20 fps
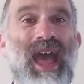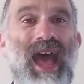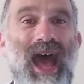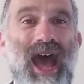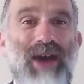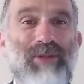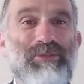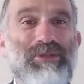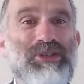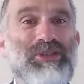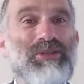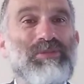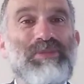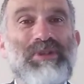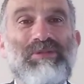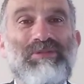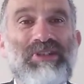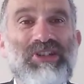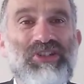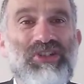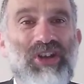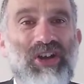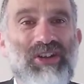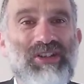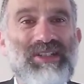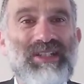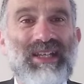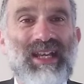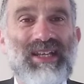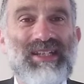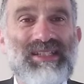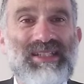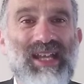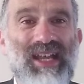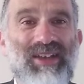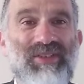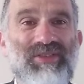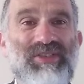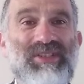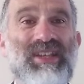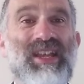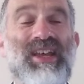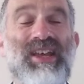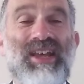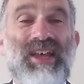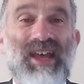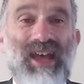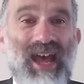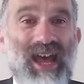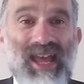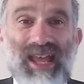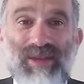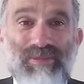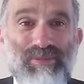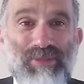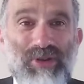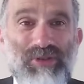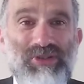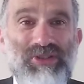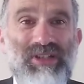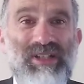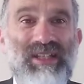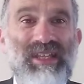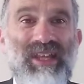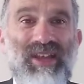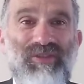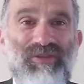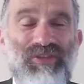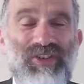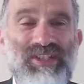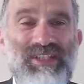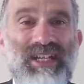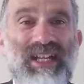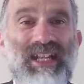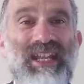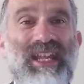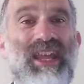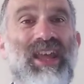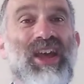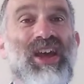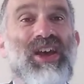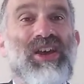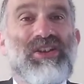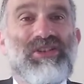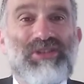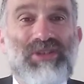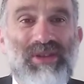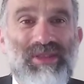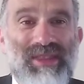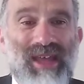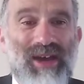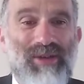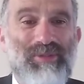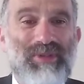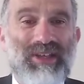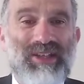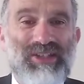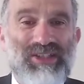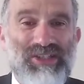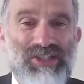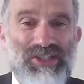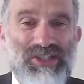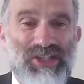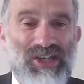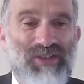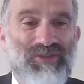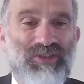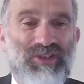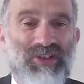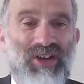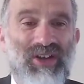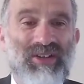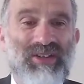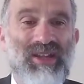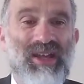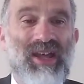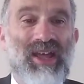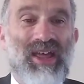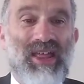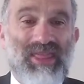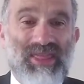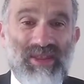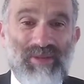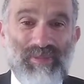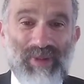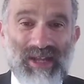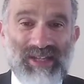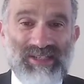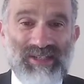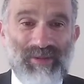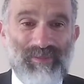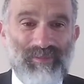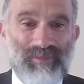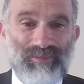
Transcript: and we should be recharging ourselves emotionally and physically so that we can serve God the better.